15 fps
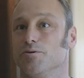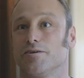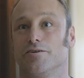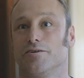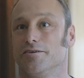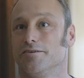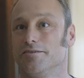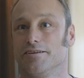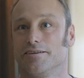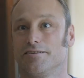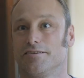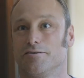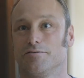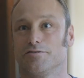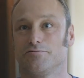had heard that
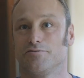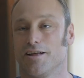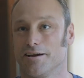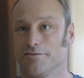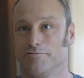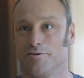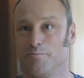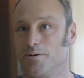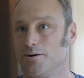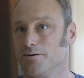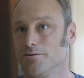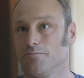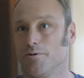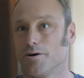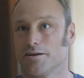there was flag
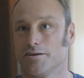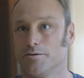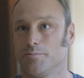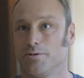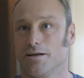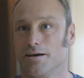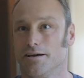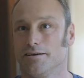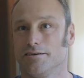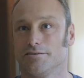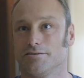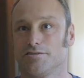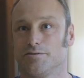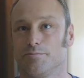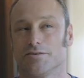football and wanted to play.
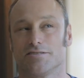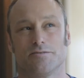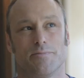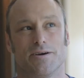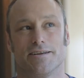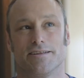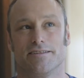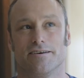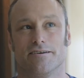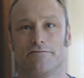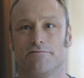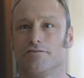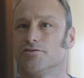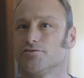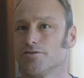She must have been in the
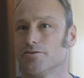first